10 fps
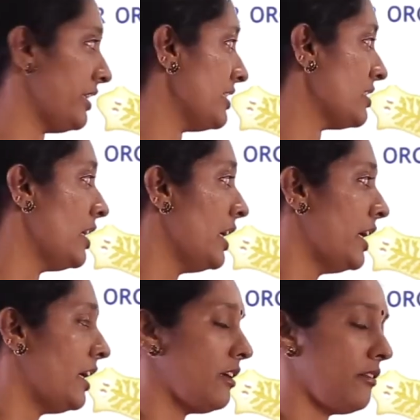is
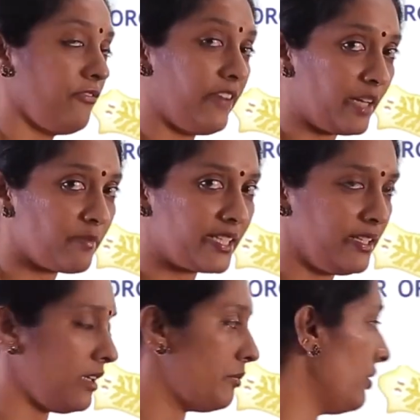flame
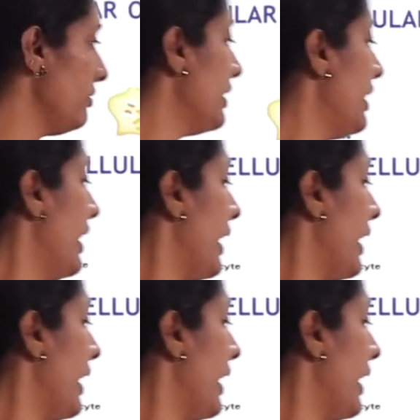cell about.